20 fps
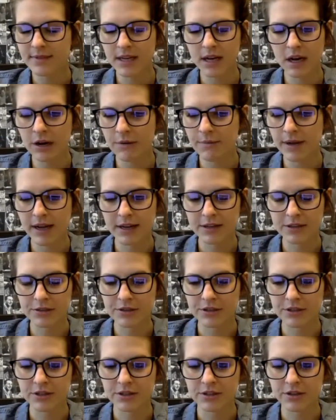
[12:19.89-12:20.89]
oh my gosh, it
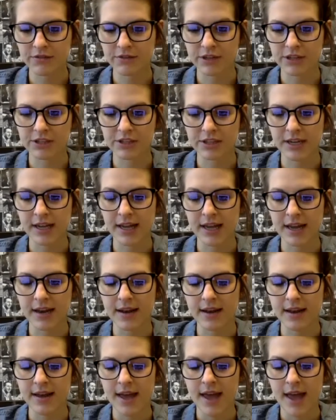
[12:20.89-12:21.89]
was just so frustrating. And,
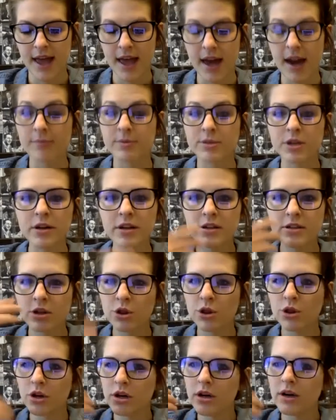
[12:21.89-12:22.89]
And I'm starting to
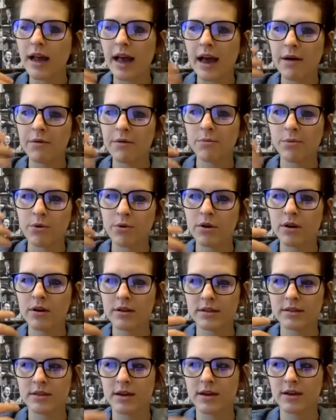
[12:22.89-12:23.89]
learn how important
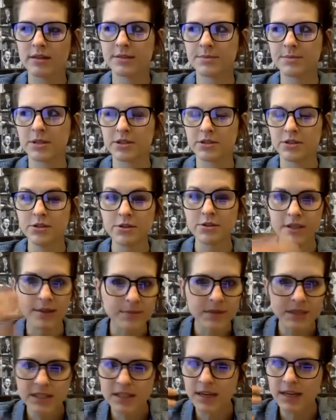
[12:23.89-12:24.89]
these concepts are too, because I'm
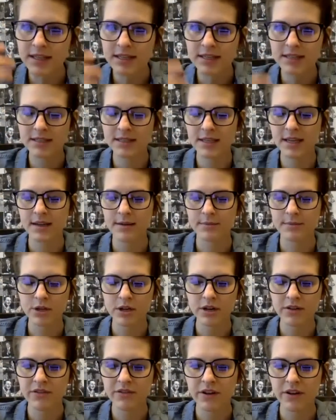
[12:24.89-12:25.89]
studying this thing and I'm
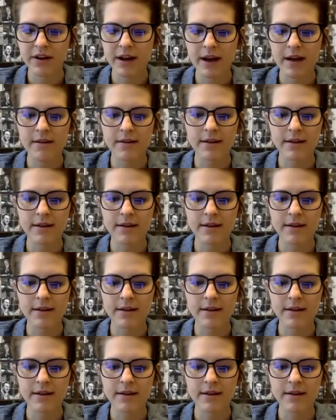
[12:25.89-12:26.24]
trying to figure it out.